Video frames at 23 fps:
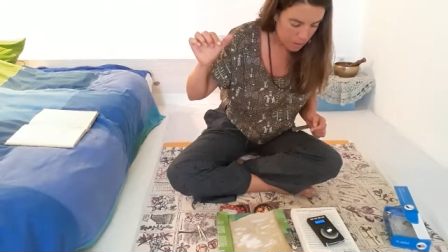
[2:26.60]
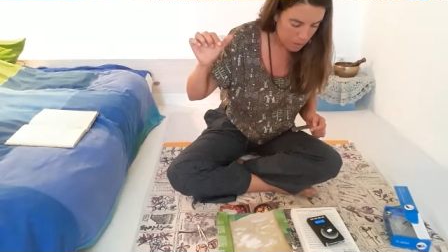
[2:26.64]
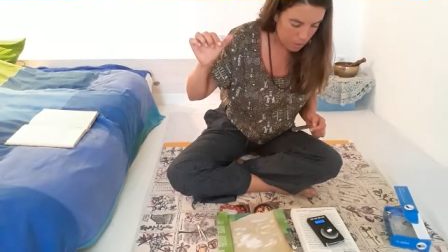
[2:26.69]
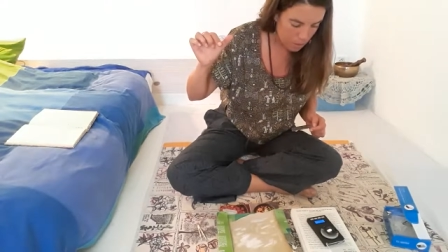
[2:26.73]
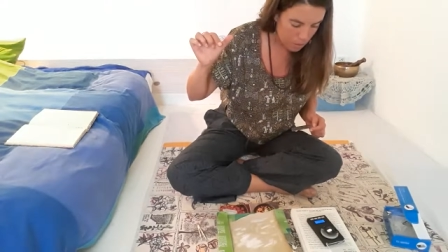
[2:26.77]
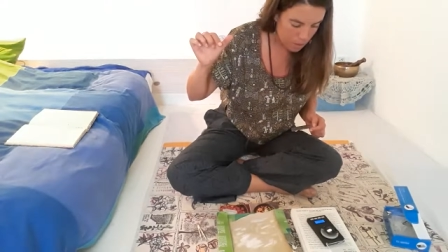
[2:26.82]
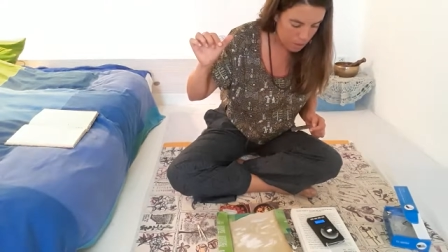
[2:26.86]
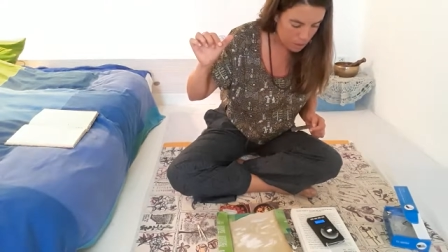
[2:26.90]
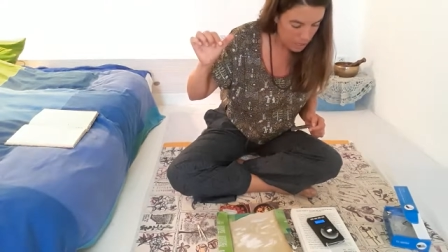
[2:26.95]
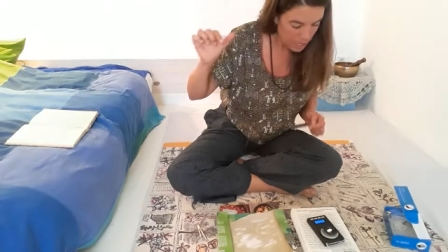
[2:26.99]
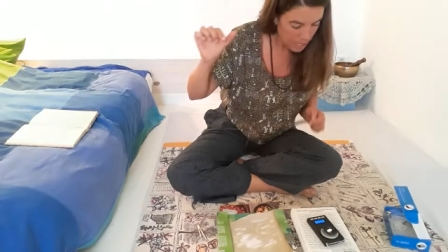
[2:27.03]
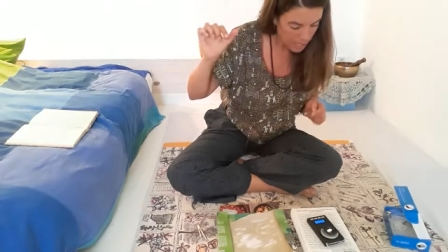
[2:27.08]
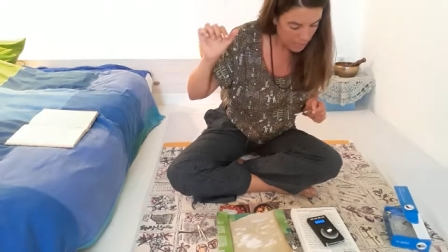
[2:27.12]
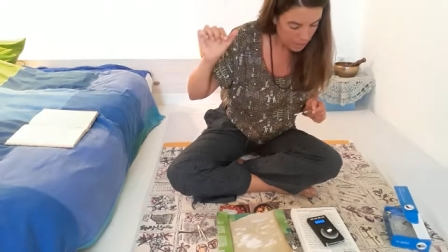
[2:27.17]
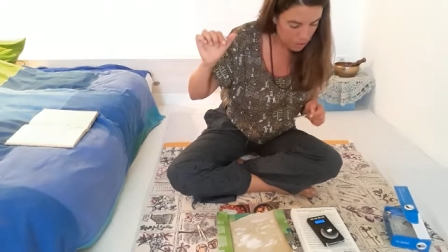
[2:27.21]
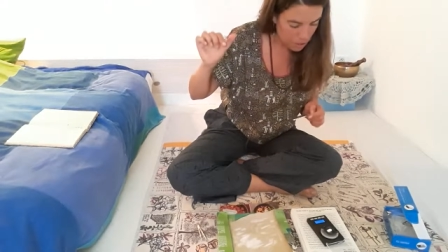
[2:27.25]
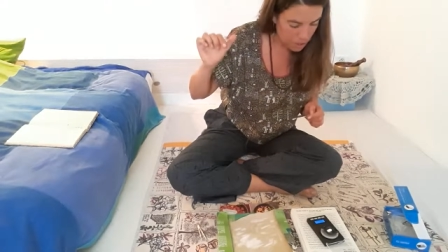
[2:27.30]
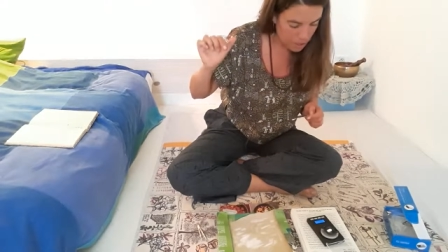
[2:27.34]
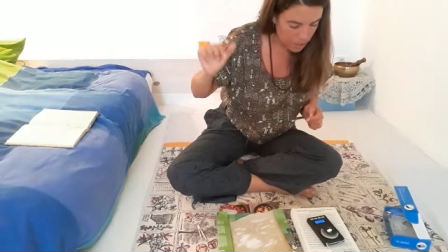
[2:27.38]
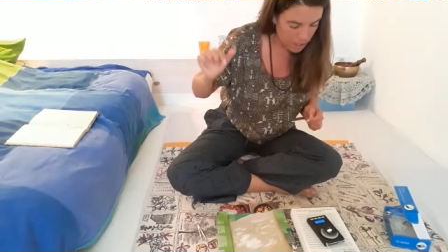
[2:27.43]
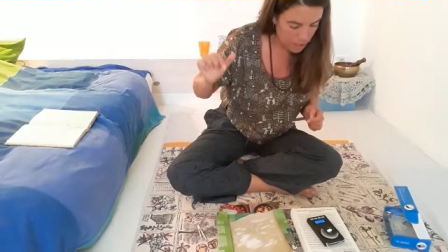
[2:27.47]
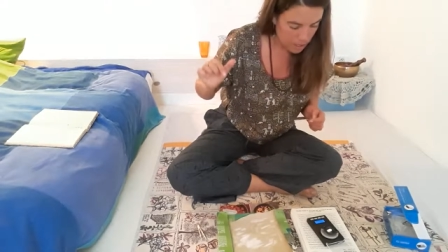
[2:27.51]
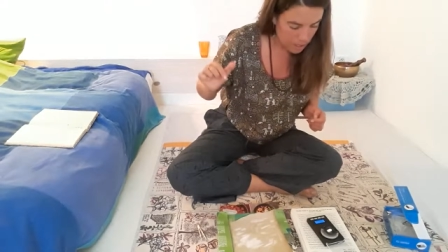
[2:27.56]
which
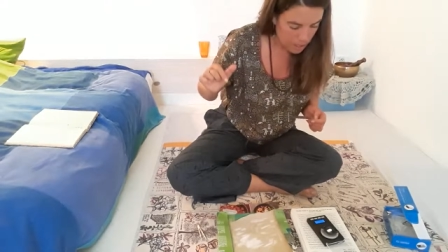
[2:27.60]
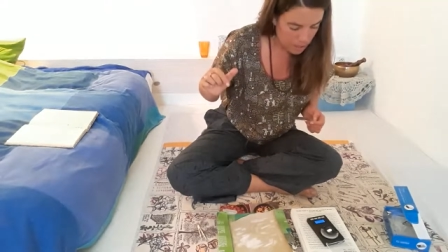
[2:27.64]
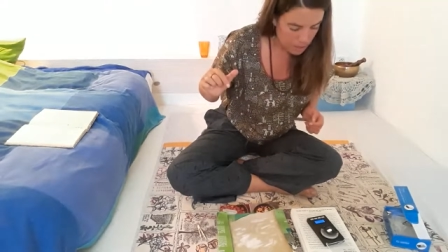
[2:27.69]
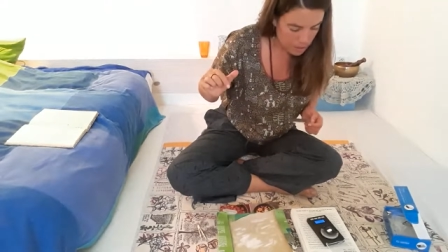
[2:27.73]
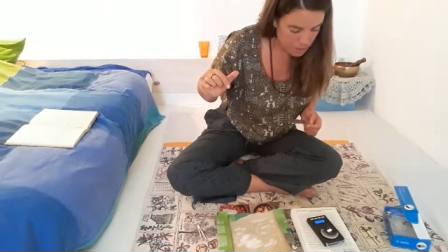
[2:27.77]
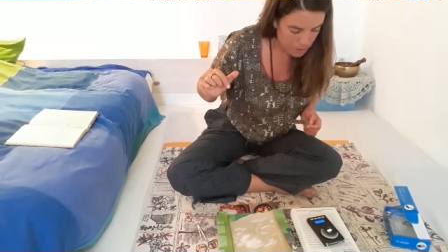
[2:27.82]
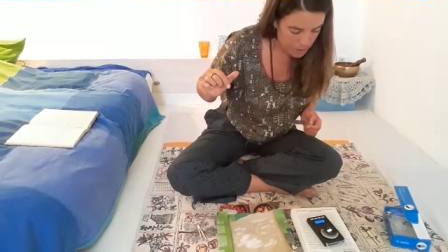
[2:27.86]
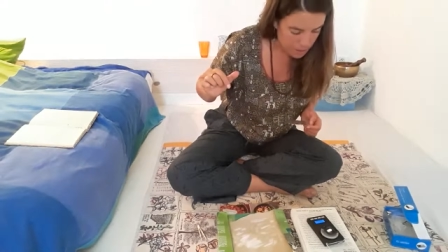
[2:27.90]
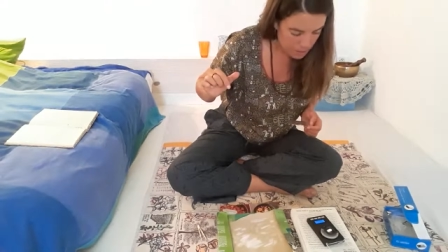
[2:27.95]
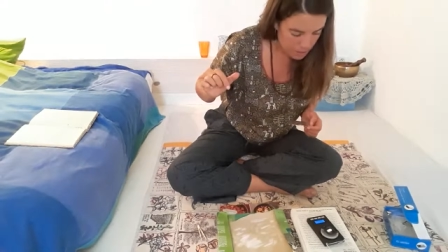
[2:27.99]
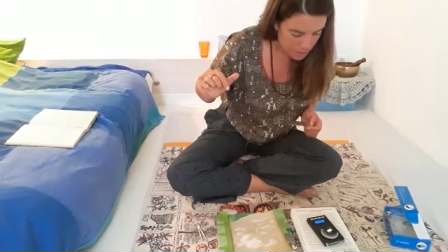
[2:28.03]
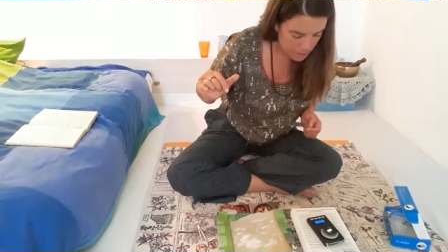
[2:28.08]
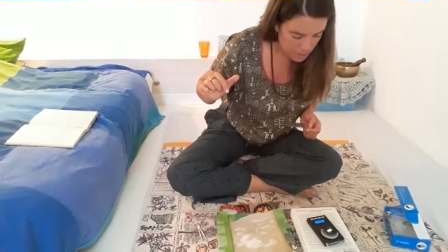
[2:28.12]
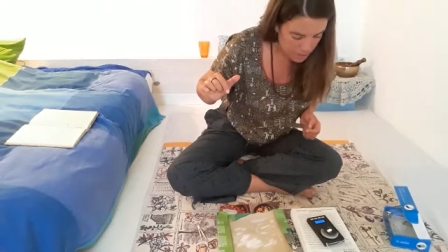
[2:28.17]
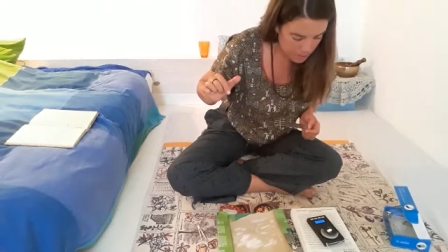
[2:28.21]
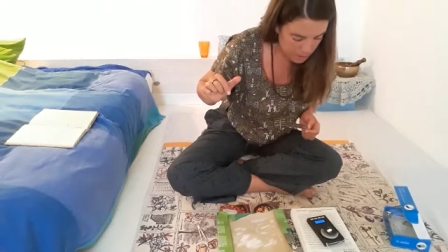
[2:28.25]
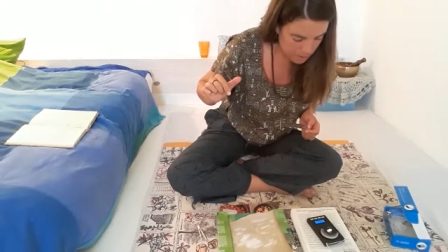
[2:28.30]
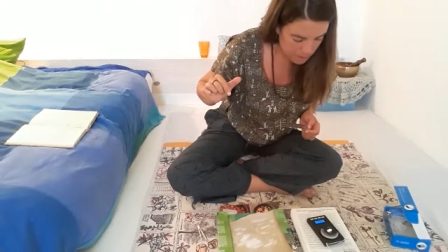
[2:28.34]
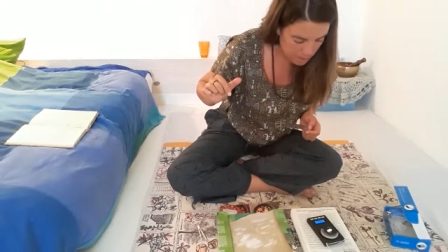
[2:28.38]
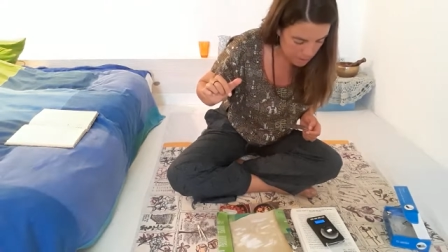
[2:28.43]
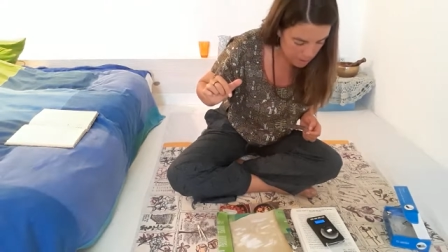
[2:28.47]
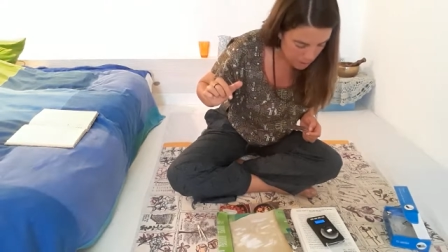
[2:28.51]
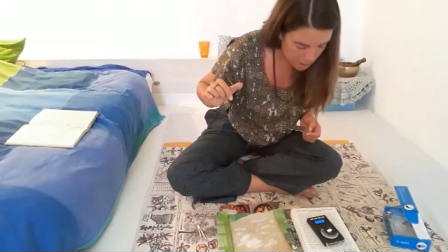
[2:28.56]
actually is
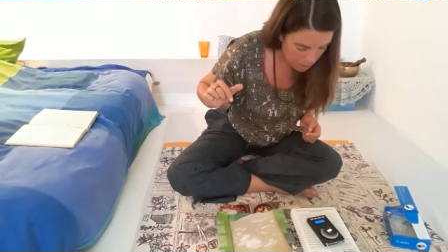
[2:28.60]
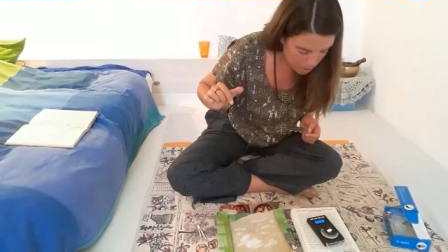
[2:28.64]
six